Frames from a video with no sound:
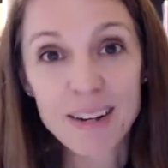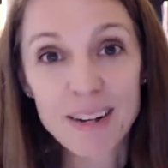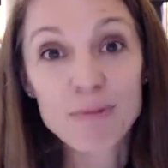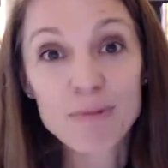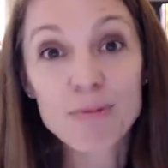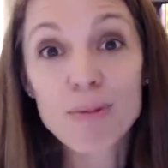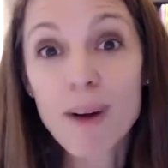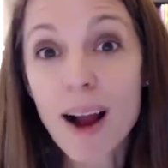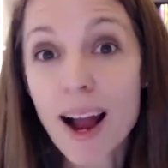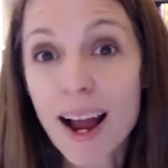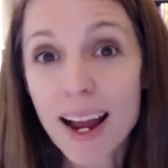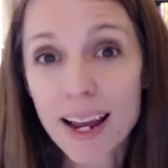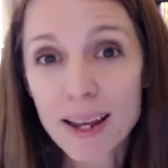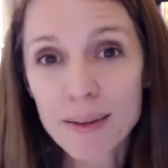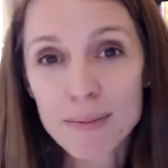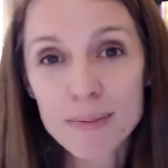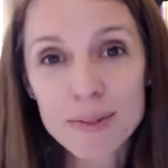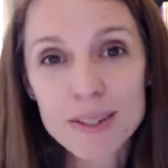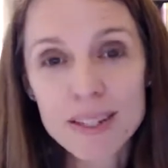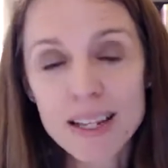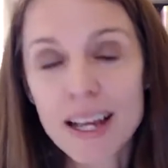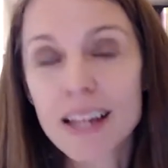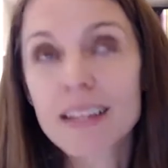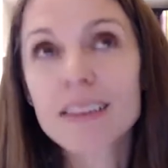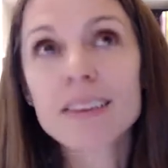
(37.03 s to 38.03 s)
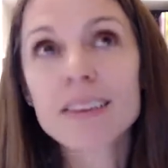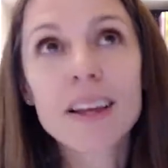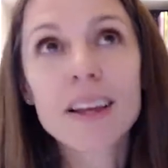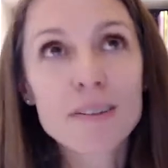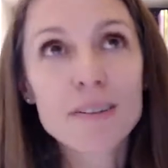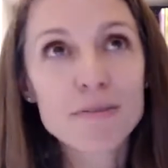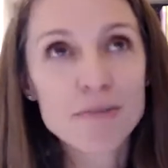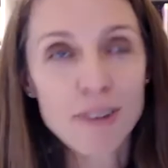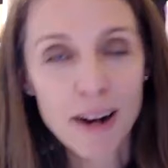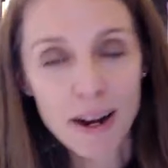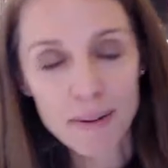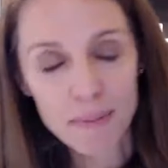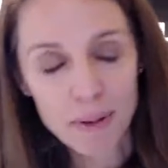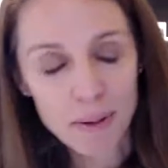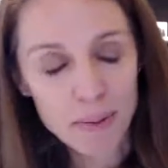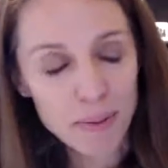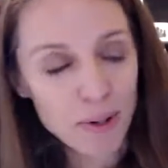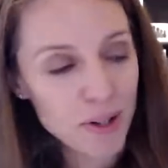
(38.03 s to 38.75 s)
It rhymes. I love rhyming